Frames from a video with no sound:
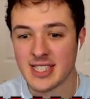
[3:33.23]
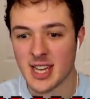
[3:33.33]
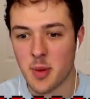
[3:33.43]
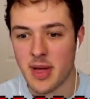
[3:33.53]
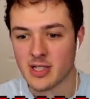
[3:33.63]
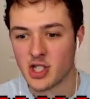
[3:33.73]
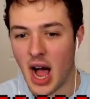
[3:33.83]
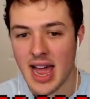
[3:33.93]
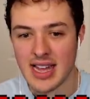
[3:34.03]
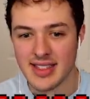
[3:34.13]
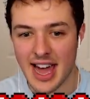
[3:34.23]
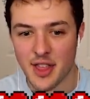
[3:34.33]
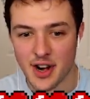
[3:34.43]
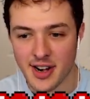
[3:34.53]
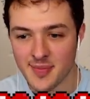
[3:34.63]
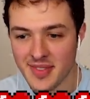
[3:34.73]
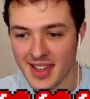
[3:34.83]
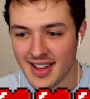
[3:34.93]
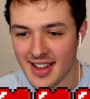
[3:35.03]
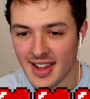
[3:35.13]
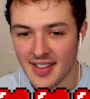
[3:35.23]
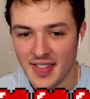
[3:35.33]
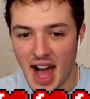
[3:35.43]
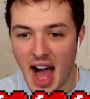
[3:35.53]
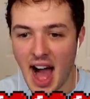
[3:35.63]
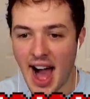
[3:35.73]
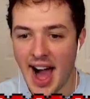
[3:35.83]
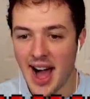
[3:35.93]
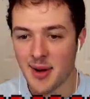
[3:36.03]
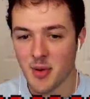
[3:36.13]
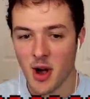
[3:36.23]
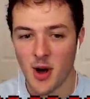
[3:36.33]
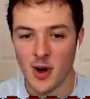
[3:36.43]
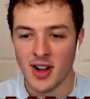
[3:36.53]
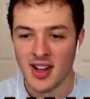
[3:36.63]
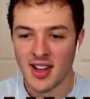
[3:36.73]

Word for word: it's gonna be a giant nether. Nah, bro.